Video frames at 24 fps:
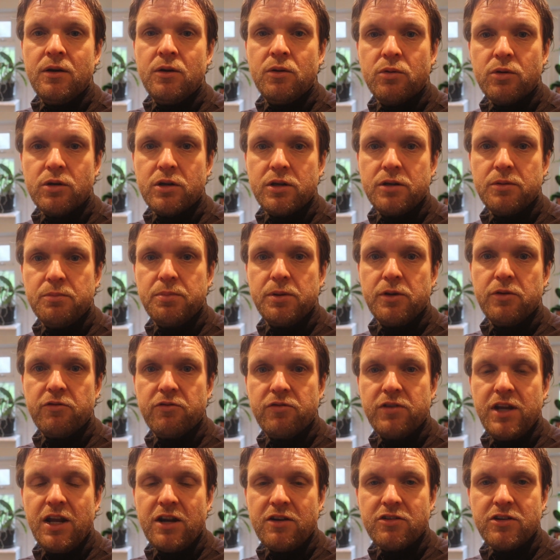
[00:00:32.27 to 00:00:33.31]
We're going to put
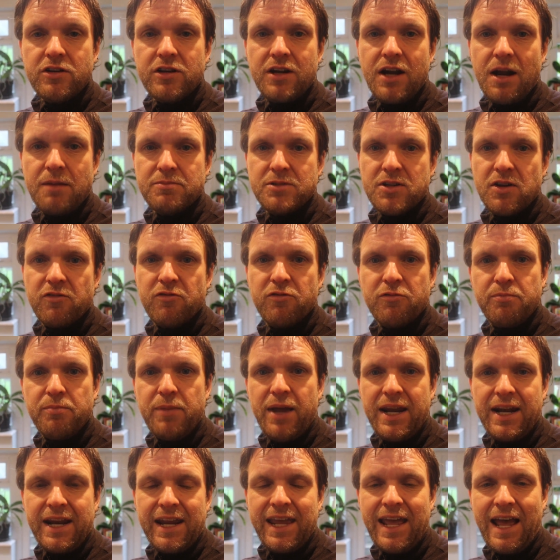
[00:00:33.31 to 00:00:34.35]
300 grams of
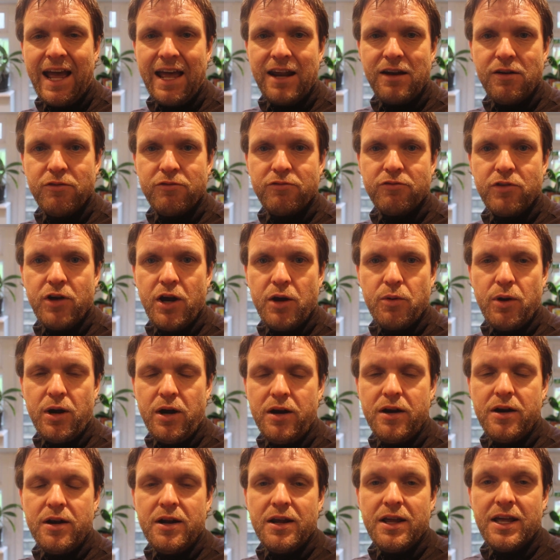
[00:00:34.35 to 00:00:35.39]
Americana
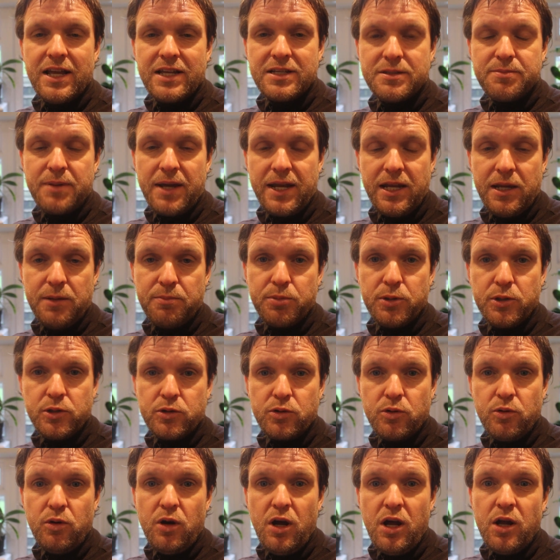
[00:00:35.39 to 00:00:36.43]
flour. That's by
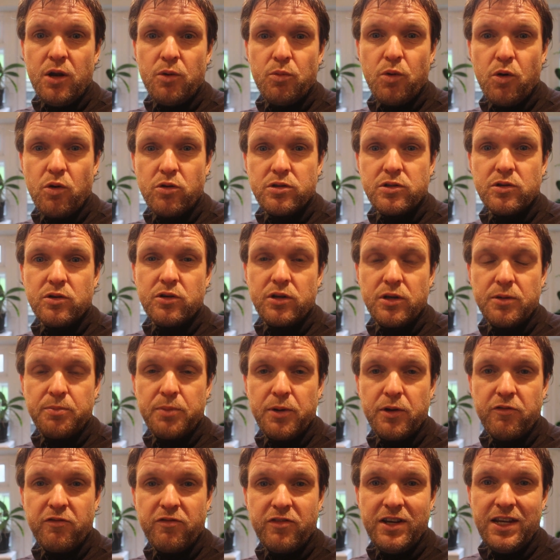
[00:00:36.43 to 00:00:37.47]
Caputo, and we're also going to
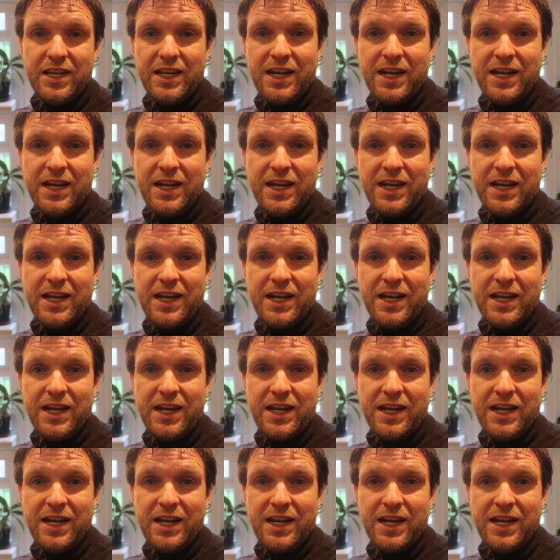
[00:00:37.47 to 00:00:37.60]
put 3